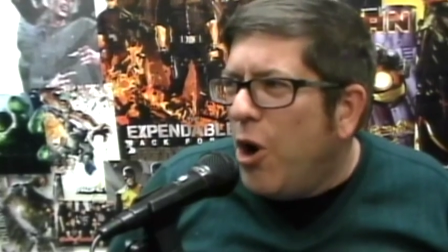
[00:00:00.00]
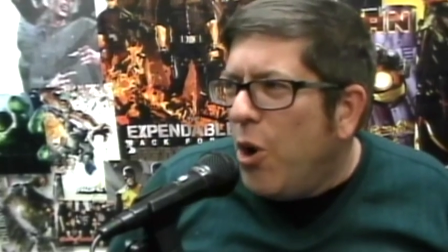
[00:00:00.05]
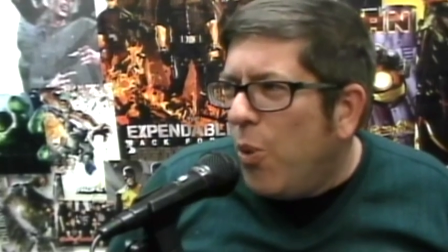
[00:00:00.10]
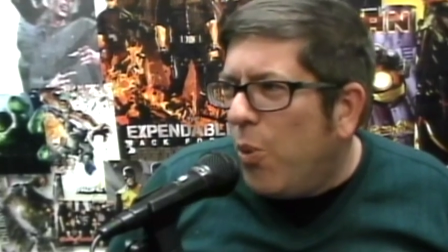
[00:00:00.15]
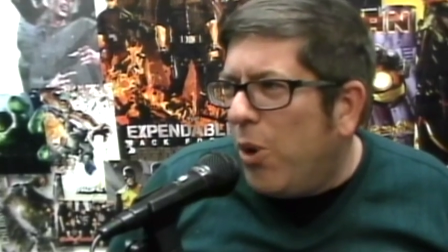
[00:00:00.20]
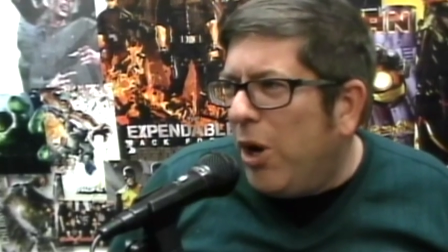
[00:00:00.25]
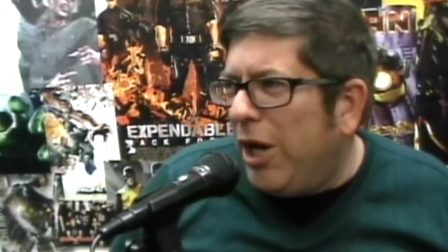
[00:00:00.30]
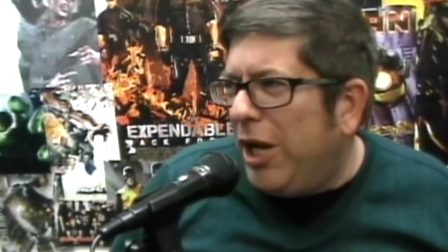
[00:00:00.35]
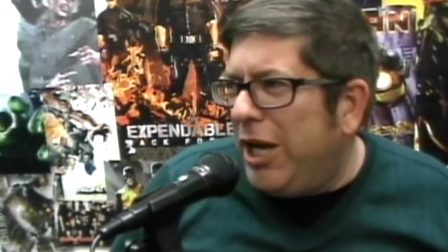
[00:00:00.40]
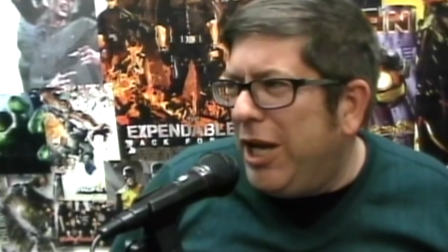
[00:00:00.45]

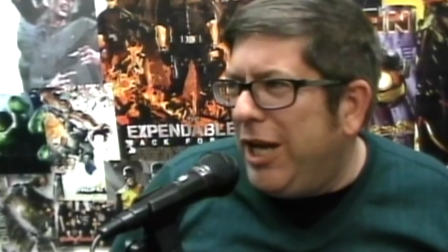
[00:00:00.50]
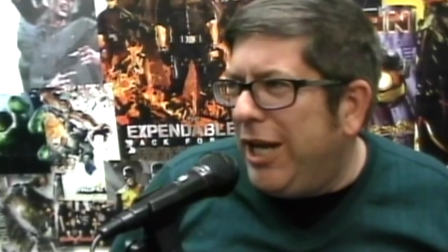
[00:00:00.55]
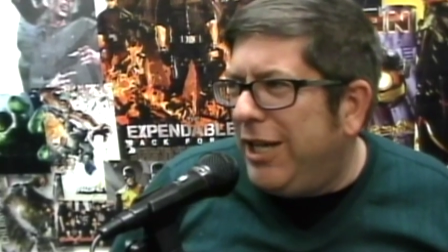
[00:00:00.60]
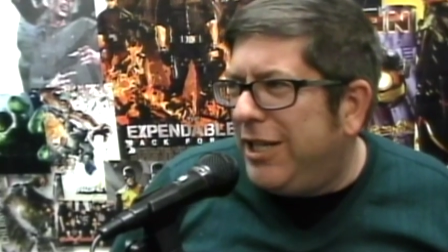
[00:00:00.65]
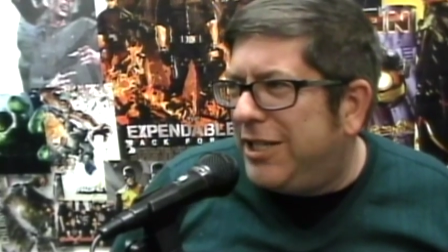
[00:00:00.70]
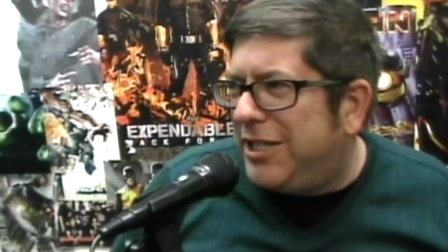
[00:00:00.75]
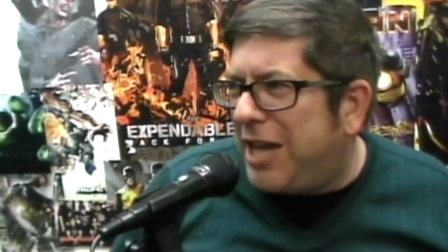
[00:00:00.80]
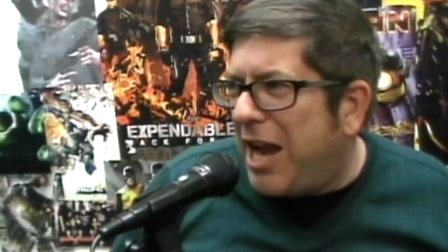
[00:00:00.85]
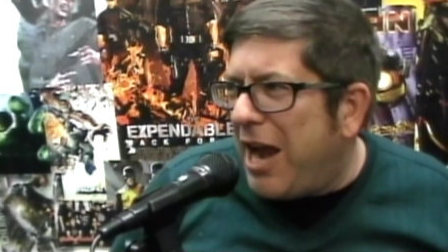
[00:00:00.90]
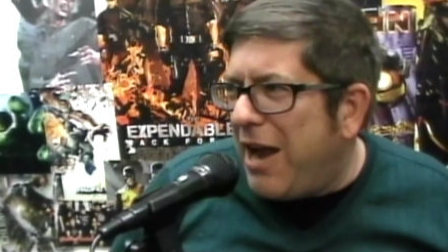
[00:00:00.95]
Will he
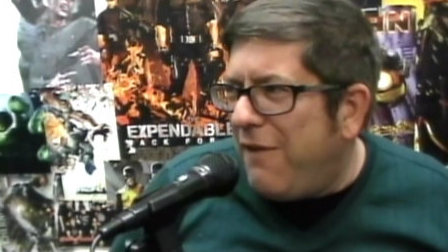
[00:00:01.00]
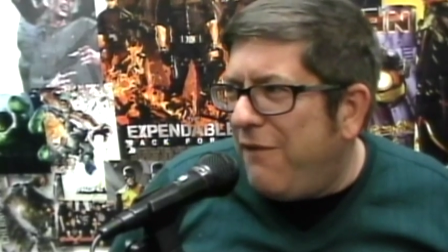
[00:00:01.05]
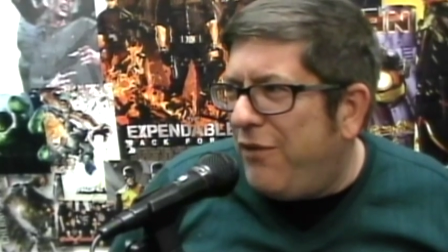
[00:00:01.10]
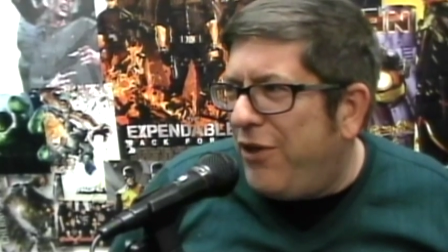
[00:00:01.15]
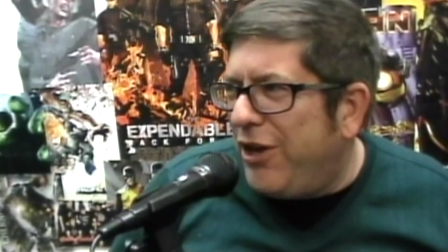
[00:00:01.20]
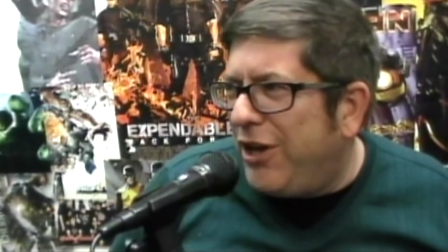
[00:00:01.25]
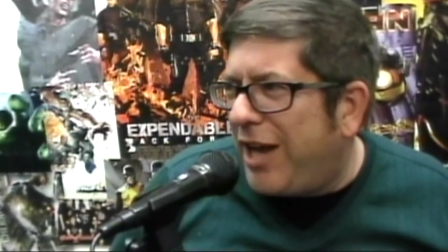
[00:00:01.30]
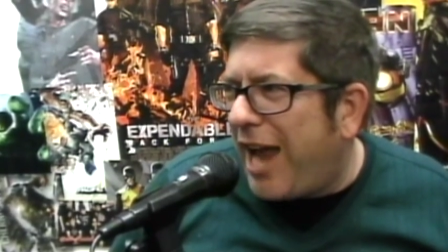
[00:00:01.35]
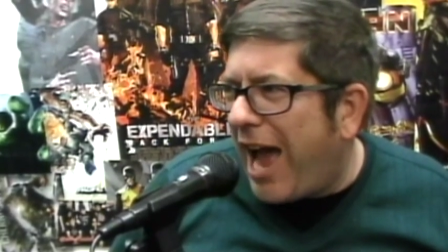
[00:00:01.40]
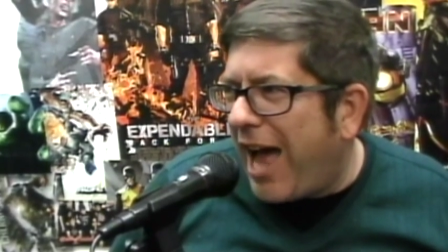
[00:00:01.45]
save
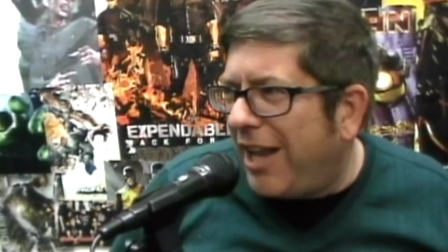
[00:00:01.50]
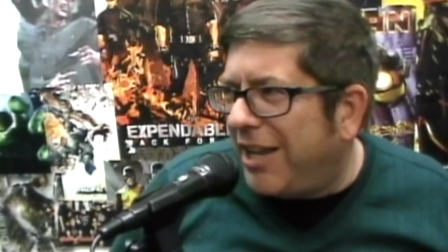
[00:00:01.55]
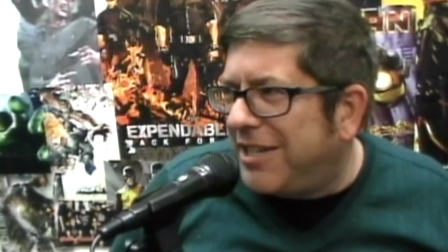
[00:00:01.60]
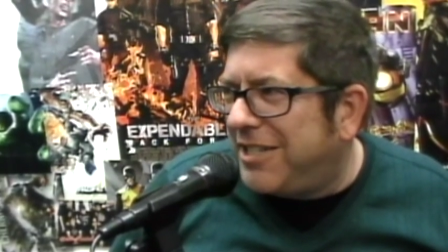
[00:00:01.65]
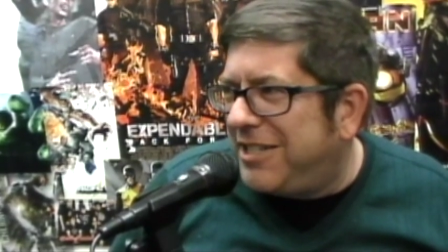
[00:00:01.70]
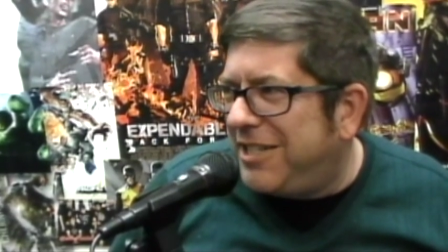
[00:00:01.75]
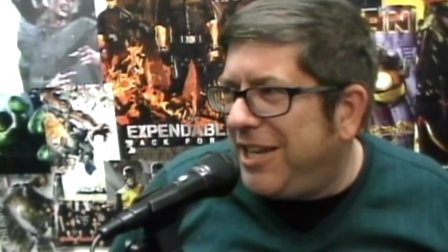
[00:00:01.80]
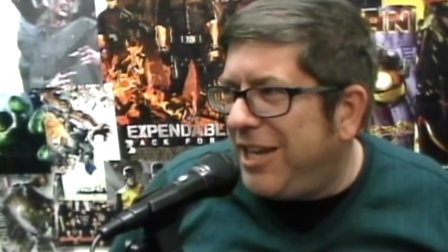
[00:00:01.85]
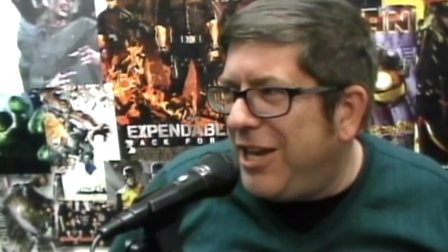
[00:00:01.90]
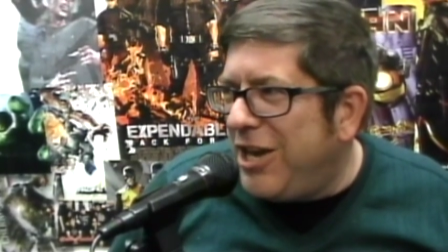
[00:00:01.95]
the
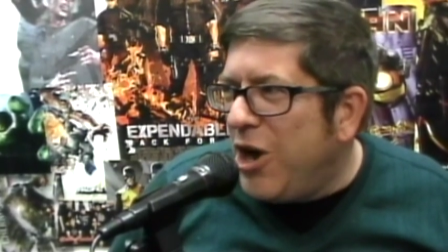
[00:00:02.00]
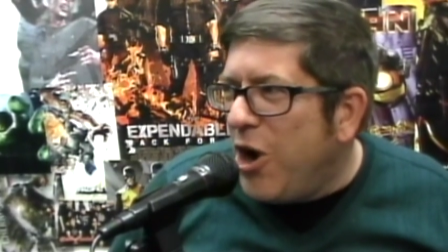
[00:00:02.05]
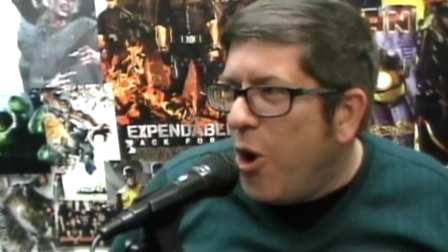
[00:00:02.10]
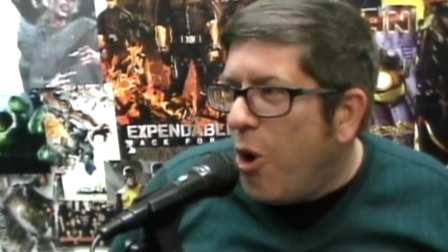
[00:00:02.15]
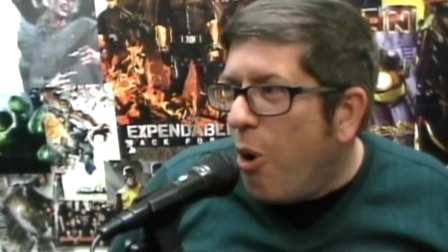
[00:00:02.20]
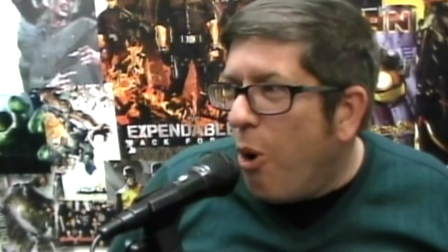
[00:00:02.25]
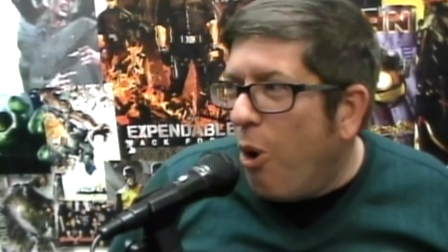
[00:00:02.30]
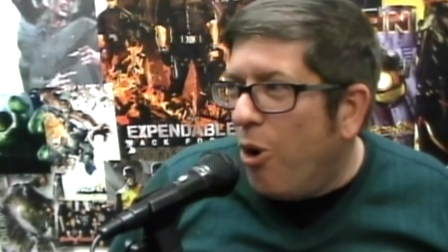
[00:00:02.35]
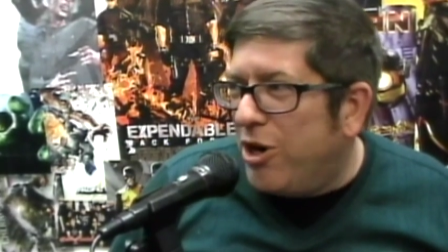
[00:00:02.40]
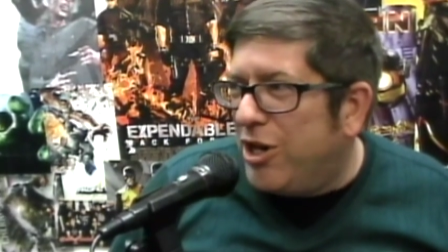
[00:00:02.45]
galaxy
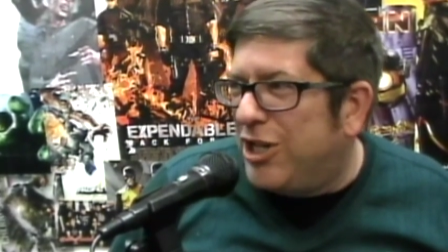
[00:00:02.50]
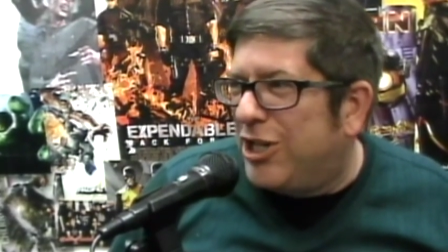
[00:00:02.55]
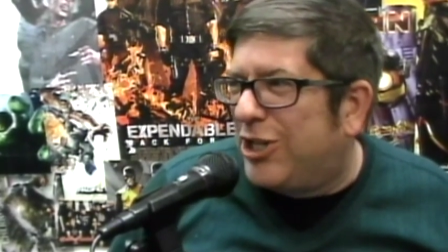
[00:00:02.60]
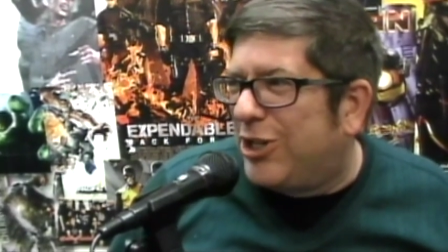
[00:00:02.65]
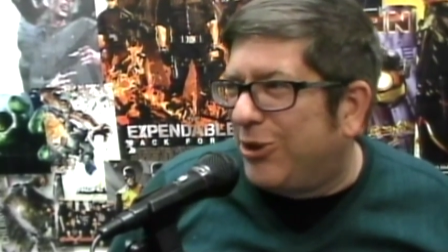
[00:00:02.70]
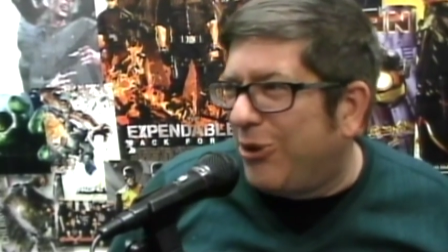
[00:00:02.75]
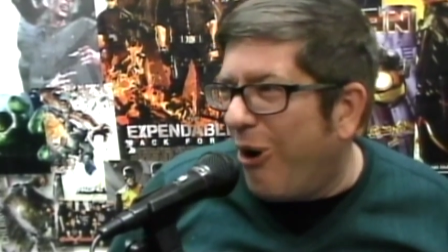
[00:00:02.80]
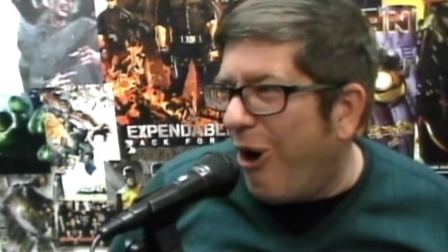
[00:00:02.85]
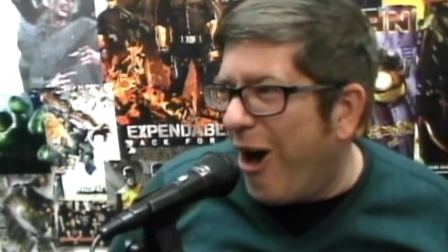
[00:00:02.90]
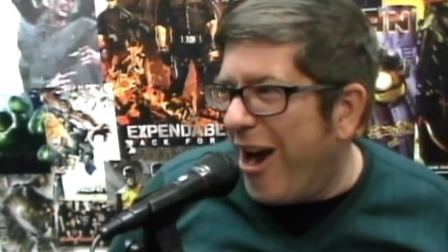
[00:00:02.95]
or
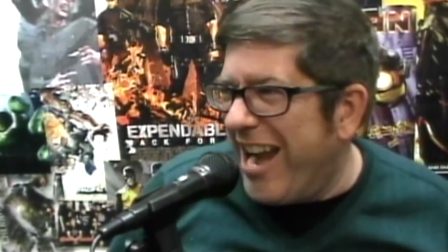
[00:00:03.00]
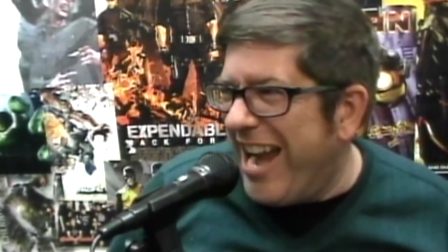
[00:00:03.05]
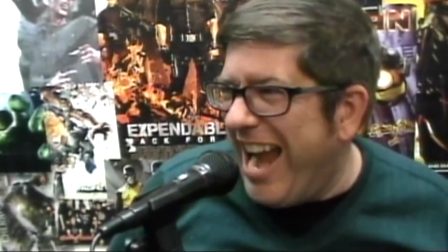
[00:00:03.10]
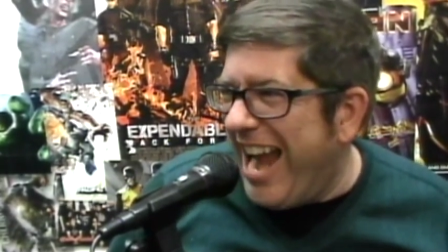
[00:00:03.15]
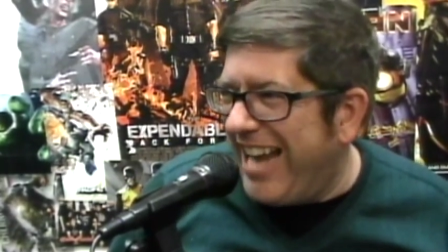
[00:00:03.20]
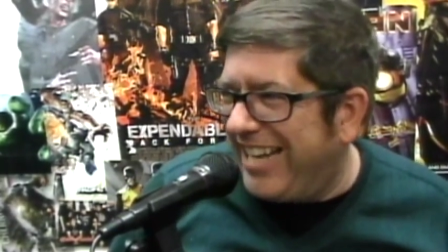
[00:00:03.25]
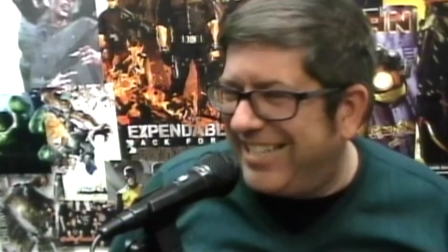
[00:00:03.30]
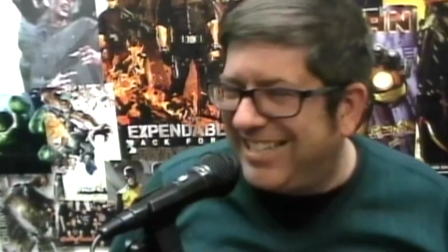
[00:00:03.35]
destroy it?